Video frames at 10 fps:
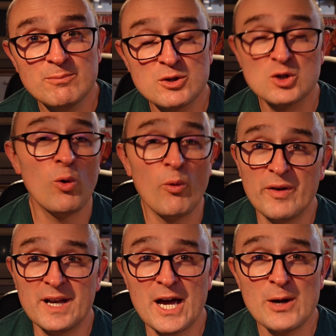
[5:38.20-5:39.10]
Short
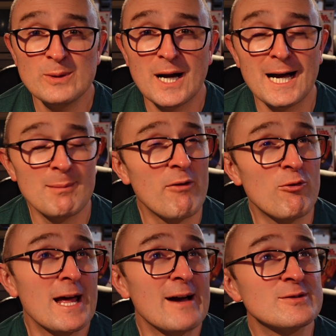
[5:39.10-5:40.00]
video. I've
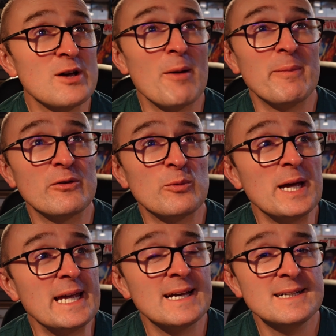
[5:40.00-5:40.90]
run out of time this
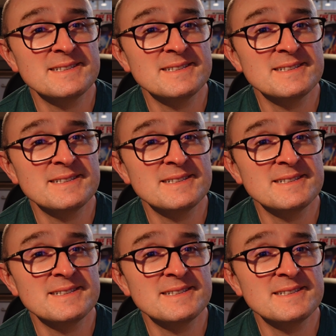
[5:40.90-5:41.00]
week.